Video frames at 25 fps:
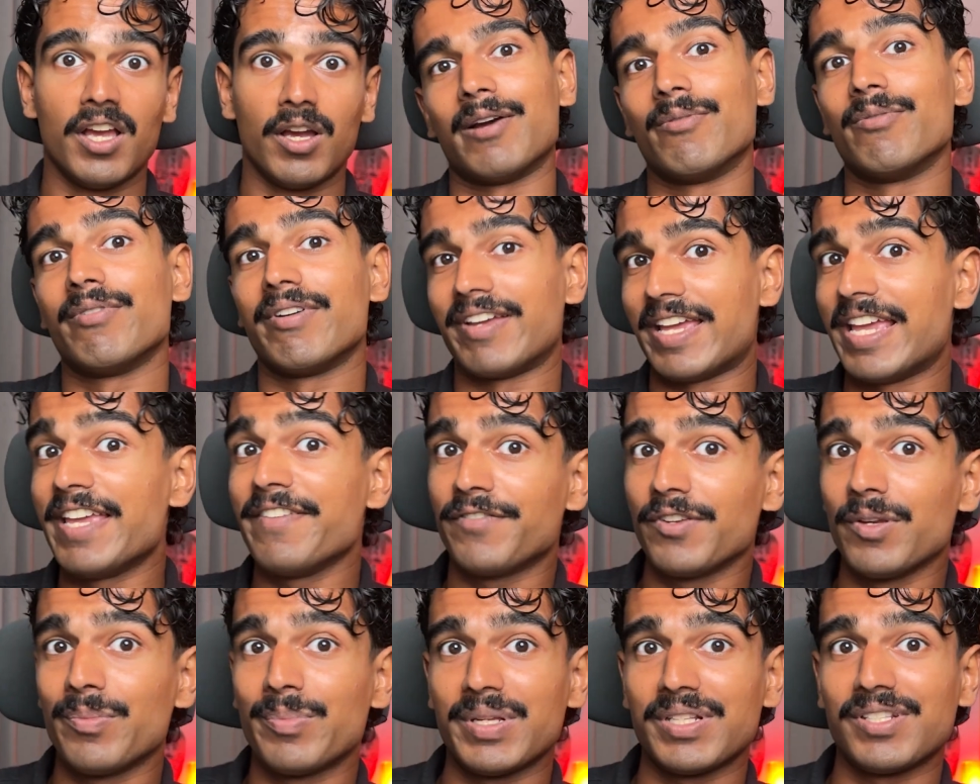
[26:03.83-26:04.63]
However,
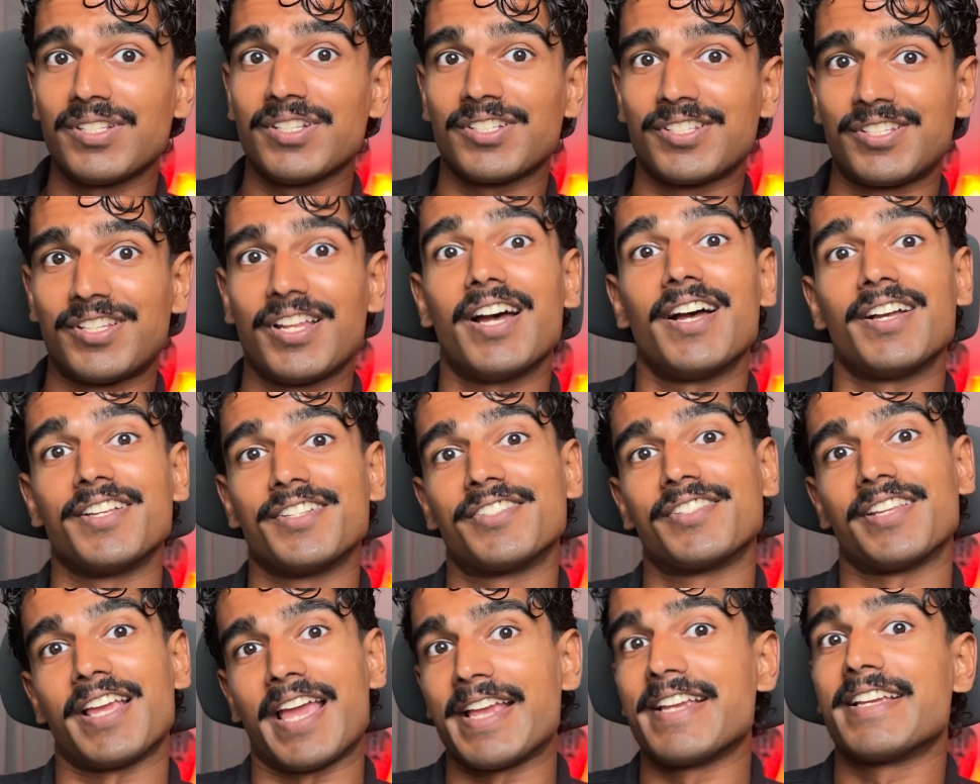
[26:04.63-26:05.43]
if your business
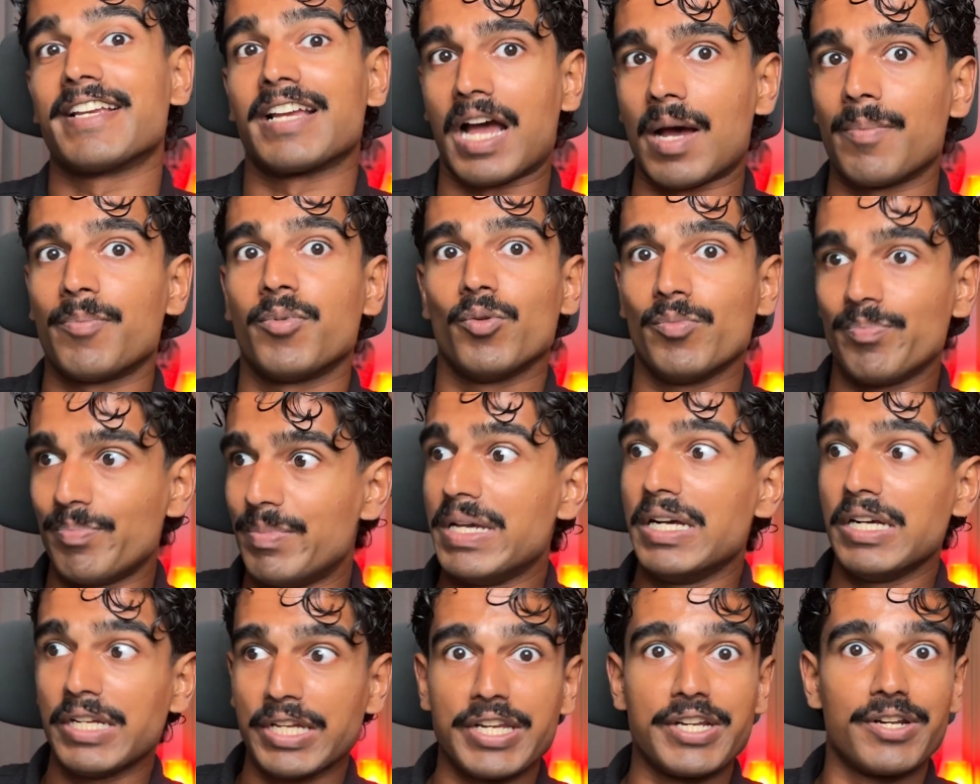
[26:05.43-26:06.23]
does a couple $1
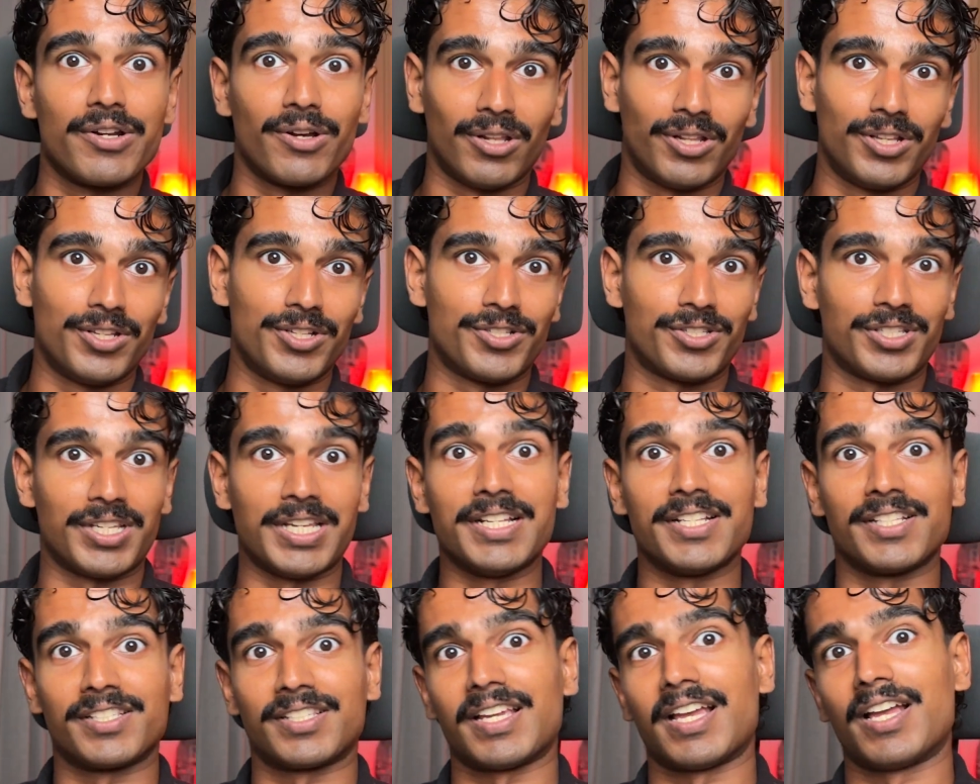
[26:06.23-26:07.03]
million
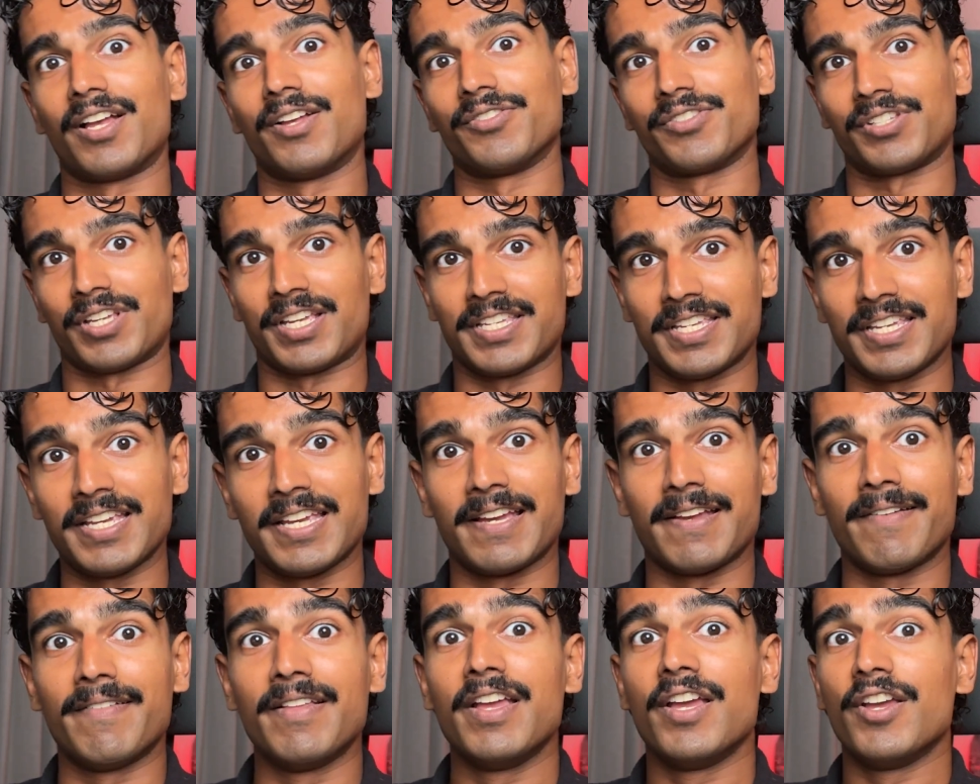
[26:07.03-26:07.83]
in sales a
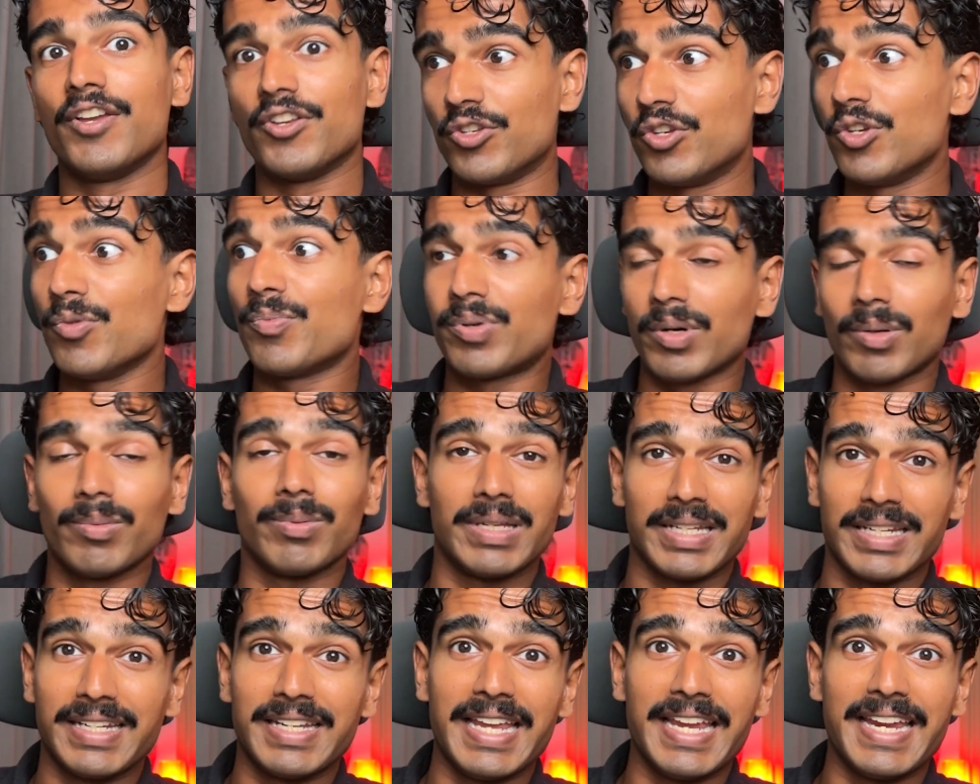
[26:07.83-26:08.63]
year, you
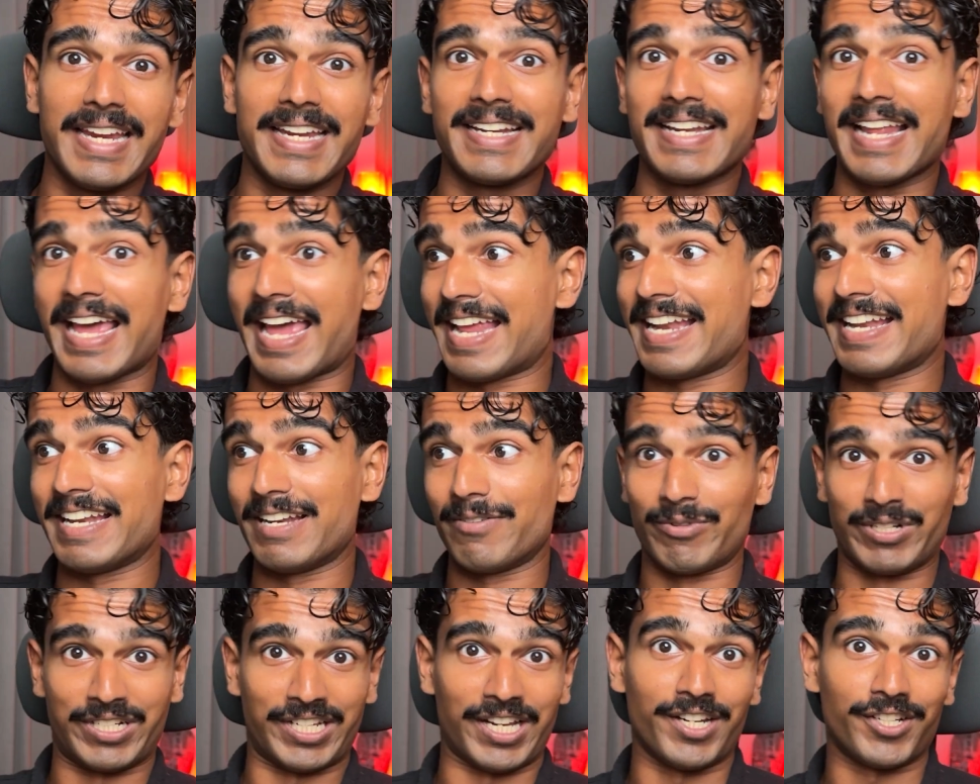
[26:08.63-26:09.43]
probably need a
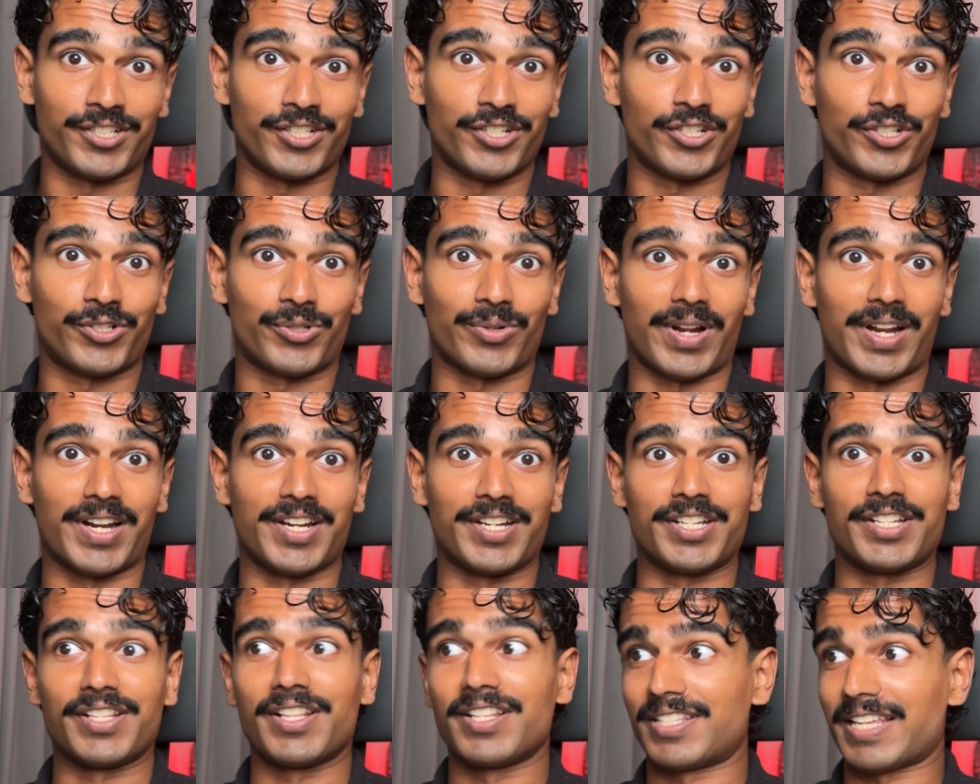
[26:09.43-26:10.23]
retention
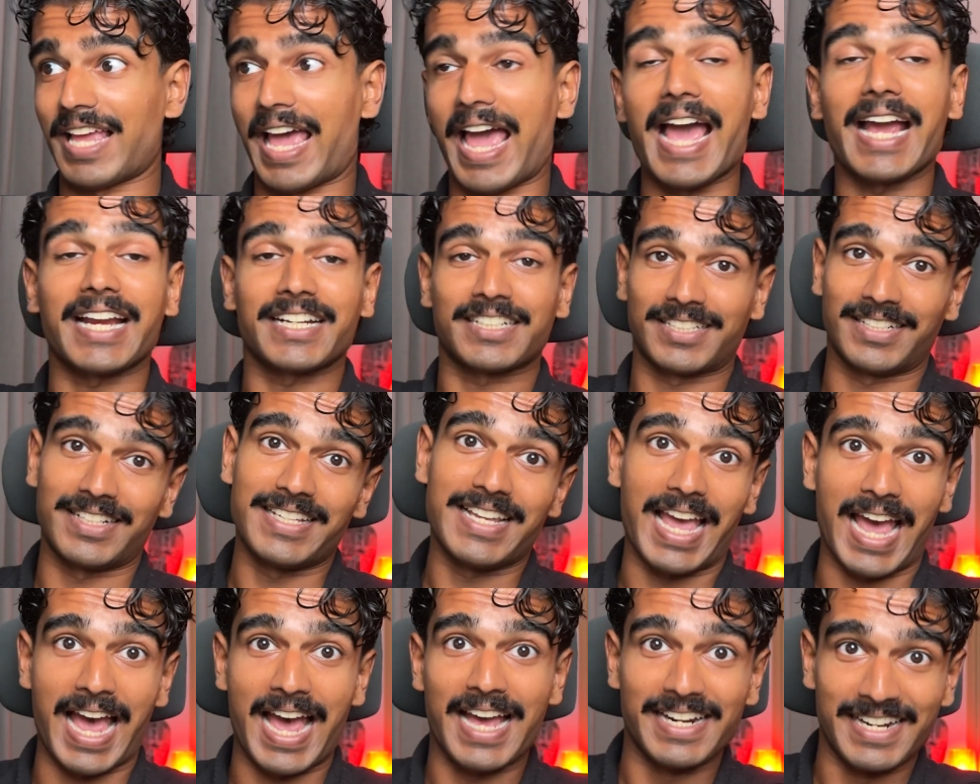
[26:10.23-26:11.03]
strategy that's
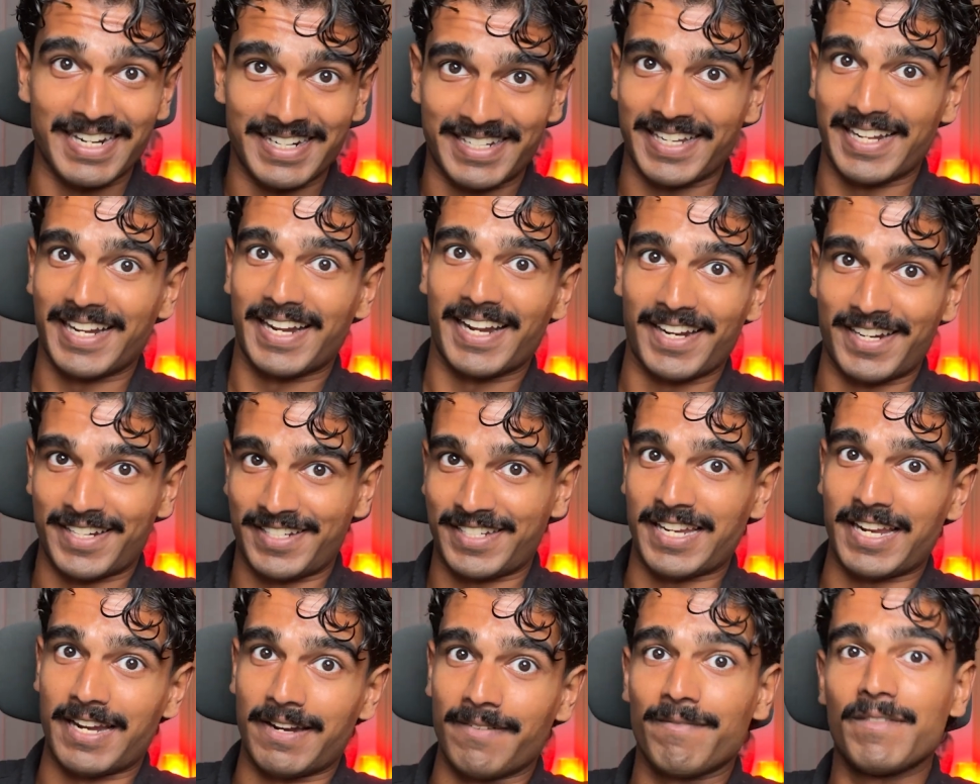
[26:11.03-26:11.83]
actually at a 10 out of
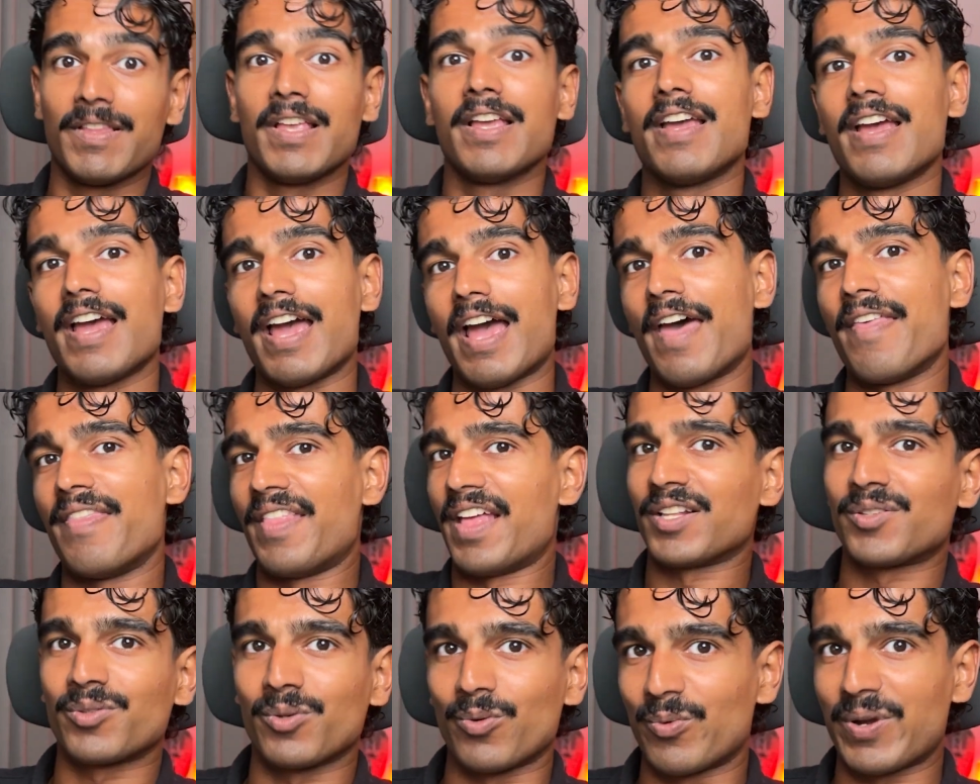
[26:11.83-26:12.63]
10. And
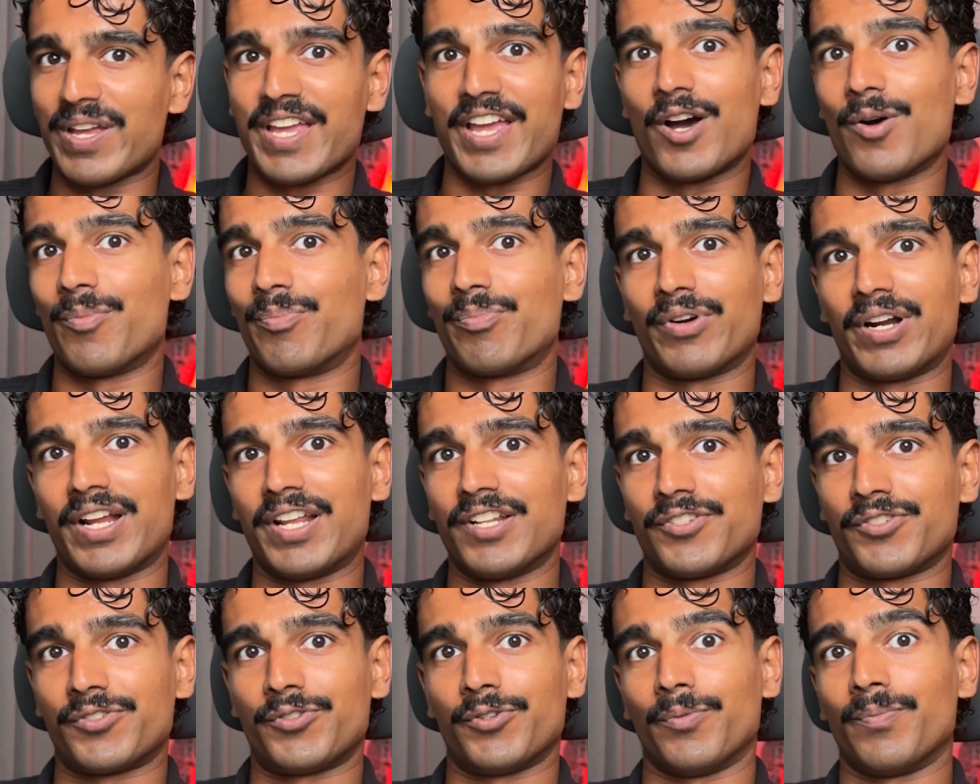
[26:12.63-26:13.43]
that's what we help
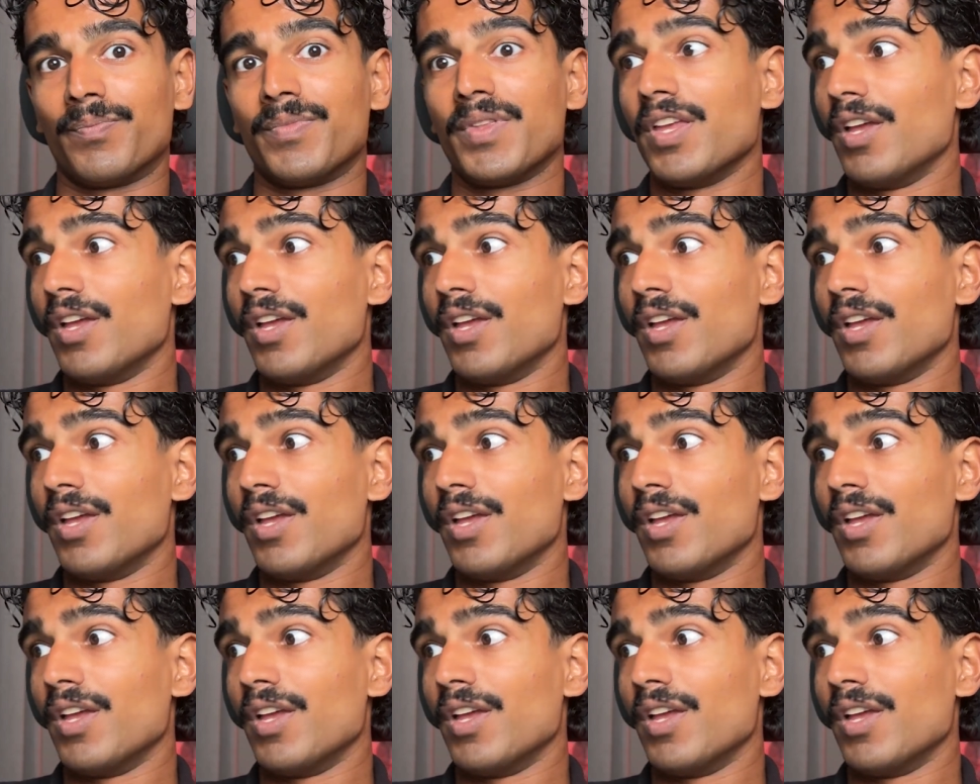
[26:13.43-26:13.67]
brands do.